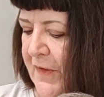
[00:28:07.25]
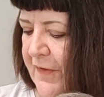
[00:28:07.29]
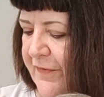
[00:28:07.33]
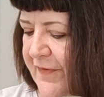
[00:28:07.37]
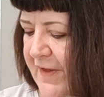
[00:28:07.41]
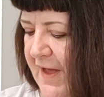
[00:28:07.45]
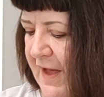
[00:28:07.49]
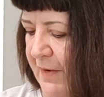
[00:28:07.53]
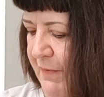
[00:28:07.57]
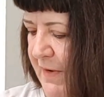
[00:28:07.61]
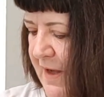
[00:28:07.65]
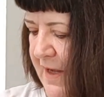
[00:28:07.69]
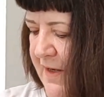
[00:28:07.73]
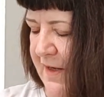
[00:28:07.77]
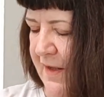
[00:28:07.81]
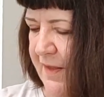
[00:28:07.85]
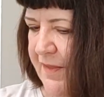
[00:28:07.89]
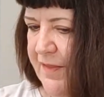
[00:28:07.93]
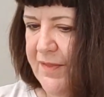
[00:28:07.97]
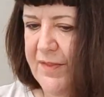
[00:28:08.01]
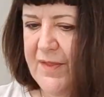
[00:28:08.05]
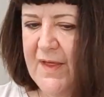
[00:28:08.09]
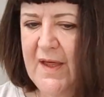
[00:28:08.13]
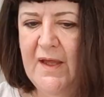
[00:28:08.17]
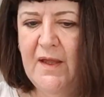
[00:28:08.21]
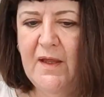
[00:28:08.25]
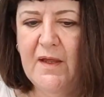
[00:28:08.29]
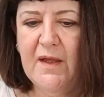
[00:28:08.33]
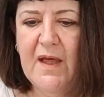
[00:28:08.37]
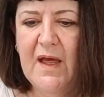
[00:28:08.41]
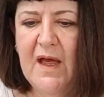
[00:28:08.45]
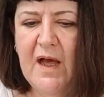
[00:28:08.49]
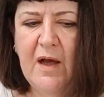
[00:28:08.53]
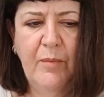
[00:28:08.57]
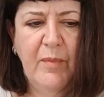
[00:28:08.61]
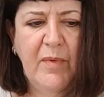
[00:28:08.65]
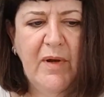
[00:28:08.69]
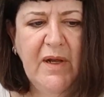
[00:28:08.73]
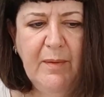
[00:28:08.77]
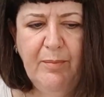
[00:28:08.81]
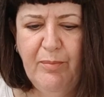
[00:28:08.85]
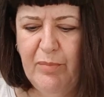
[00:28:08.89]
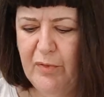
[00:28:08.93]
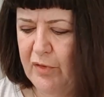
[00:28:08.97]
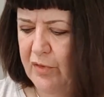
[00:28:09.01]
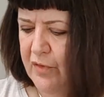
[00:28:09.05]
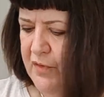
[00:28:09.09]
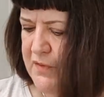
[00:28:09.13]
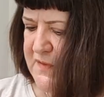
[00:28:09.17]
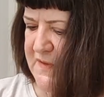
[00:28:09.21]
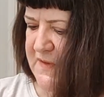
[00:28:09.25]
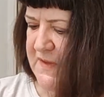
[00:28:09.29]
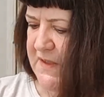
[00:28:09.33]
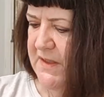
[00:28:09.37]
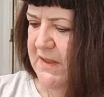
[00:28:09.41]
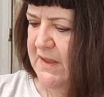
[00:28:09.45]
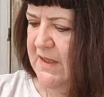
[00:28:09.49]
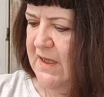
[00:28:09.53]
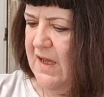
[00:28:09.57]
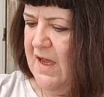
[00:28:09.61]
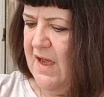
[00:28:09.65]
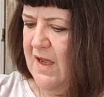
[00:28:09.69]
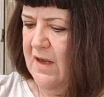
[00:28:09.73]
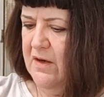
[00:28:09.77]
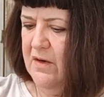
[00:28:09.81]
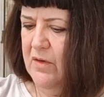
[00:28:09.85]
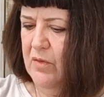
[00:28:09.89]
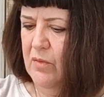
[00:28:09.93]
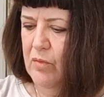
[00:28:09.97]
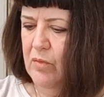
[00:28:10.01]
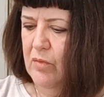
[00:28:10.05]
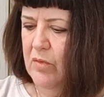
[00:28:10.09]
So, and I think, how many balls did I get?